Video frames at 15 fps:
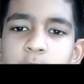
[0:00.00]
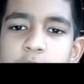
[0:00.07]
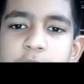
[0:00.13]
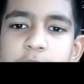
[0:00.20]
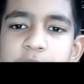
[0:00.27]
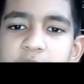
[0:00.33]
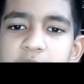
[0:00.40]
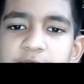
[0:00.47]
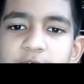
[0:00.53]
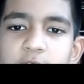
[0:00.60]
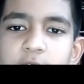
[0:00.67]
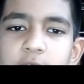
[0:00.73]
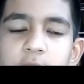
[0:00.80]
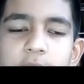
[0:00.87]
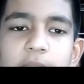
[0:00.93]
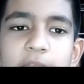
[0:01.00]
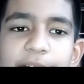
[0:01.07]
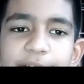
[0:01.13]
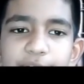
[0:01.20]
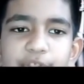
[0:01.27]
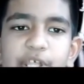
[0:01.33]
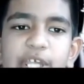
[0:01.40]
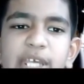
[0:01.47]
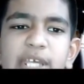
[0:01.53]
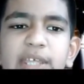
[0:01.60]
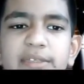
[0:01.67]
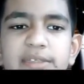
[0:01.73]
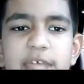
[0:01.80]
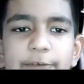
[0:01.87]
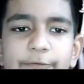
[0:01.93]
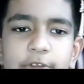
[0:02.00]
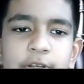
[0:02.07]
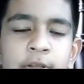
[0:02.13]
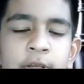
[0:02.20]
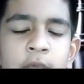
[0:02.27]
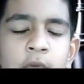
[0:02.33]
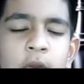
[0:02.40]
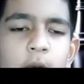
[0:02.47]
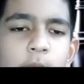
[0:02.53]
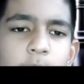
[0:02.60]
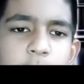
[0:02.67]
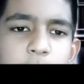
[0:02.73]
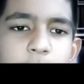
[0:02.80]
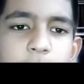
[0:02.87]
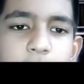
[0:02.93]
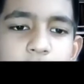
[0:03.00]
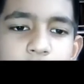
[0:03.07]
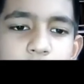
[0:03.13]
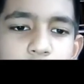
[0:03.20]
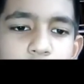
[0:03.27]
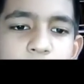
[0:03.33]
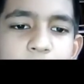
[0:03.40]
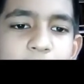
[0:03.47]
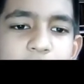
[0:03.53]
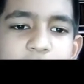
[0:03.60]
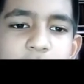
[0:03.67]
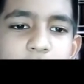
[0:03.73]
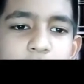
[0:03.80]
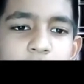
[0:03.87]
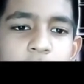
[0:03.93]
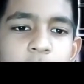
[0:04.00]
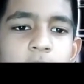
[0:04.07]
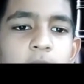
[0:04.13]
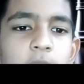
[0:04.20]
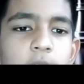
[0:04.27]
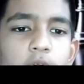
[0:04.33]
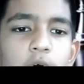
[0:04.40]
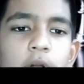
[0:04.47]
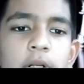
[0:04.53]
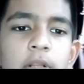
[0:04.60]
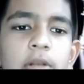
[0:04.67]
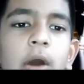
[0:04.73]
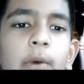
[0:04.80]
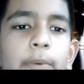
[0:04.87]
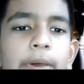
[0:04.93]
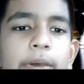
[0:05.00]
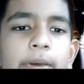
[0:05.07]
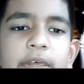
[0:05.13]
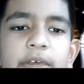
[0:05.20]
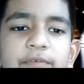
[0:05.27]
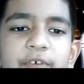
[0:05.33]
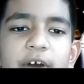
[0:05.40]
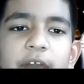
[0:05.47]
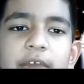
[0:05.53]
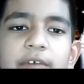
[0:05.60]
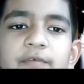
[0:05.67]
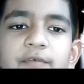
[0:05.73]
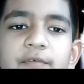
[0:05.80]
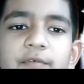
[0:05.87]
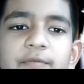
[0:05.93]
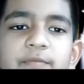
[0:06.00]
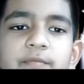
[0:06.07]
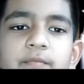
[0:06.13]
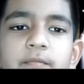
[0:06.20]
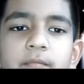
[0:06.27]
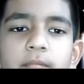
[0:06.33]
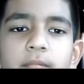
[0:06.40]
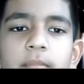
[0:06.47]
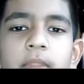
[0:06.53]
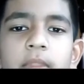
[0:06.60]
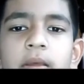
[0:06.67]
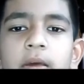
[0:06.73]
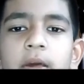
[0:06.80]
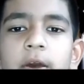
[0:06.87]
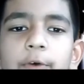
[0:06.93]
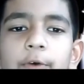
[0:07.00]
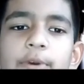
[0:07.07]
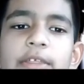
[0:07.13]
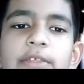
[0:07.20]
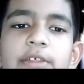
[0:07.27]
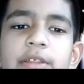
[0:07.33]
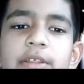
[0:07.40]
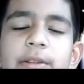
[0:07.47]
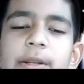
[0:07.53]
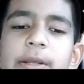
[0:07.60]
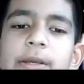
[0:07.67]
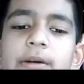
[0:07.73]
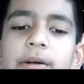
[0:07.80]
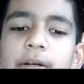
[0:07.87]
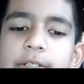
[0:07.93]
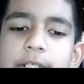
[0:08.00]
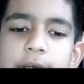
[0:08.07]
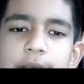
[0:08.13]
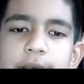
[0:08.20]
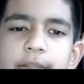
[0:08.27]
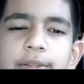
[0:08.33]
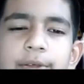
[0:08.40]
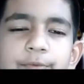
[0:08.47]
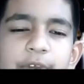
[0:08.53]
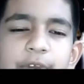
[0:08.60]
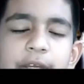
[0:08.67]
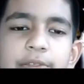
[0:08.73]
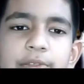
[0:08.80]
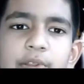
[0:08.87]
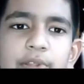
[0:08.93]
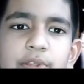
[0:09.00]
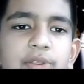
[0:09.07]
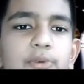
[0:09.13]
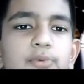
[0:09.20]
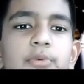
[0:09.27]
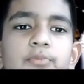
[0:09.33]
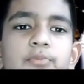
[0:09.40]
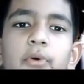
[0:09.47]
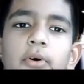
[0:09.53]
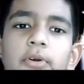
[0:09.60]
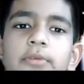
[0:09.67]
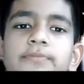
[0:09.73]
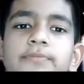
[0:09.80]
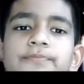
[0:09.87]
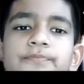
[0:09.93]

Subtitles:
bishop c4, knight ge7, preparing to castle and not allowing e5, queen g3, attacking the weak g7 pawn,